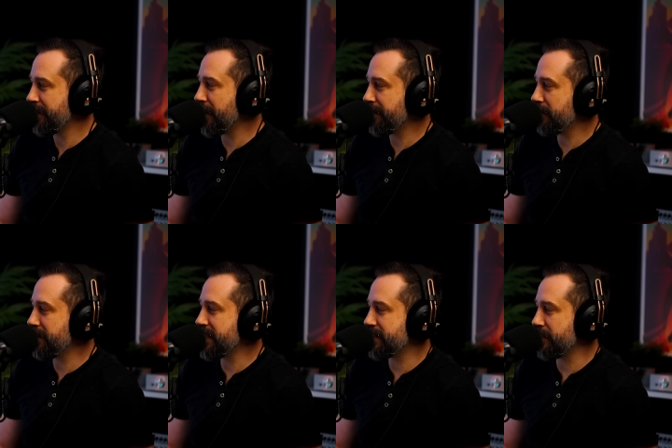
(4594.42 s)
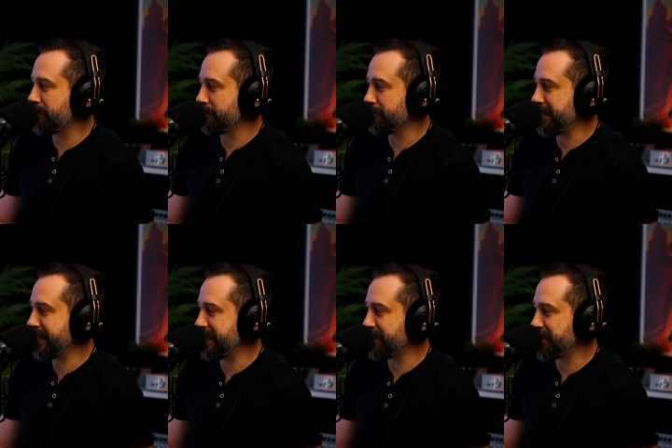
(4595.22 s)
no, there is a
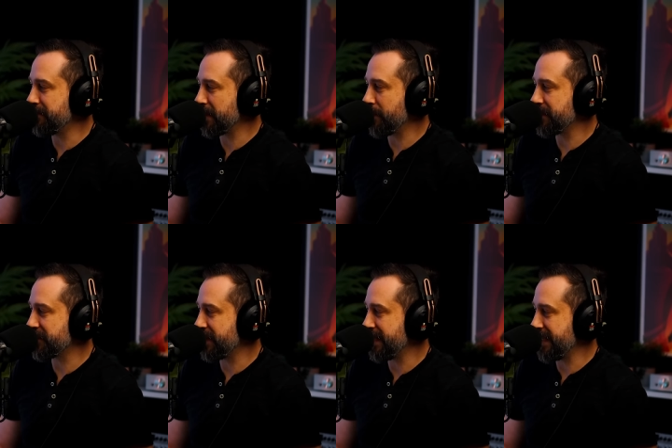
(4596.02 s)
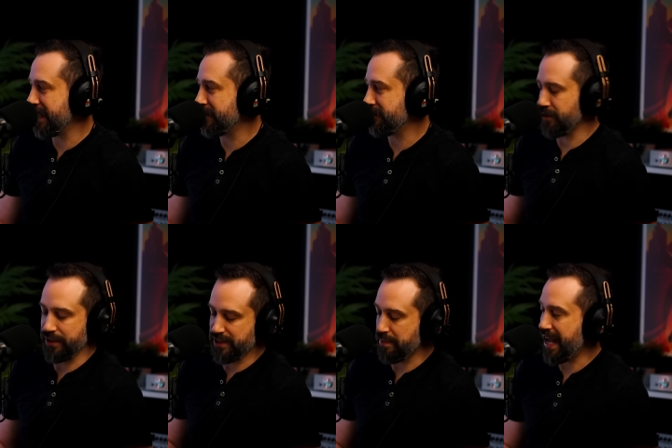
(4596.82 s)
really legitimate question at the end of all
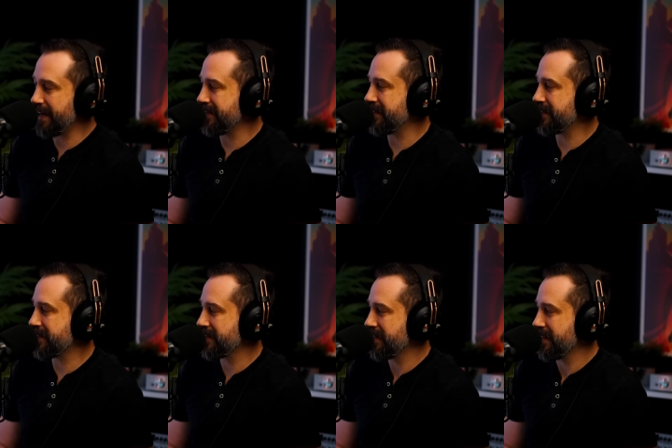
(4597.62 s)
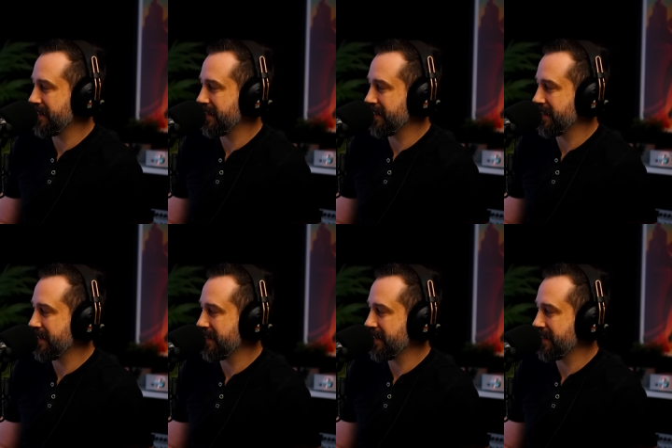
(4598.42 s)
this madness.